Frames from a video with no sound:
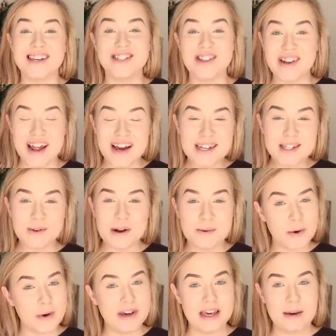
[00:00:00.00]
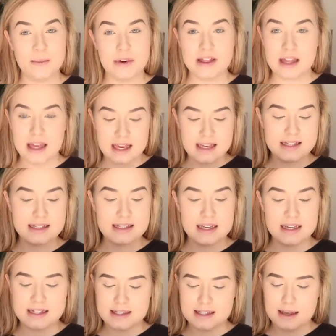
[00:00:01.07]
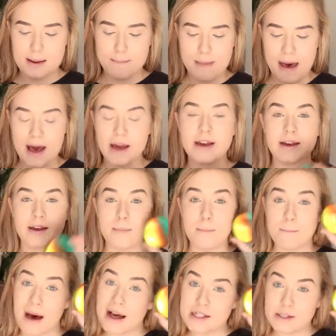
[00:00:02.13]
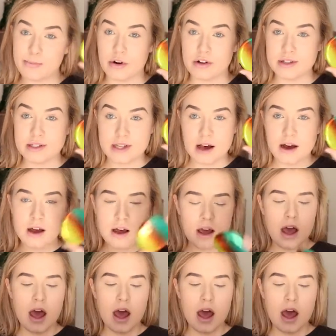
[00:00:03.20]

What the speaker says: so next what I'm going in with is this MAC matte bronzer.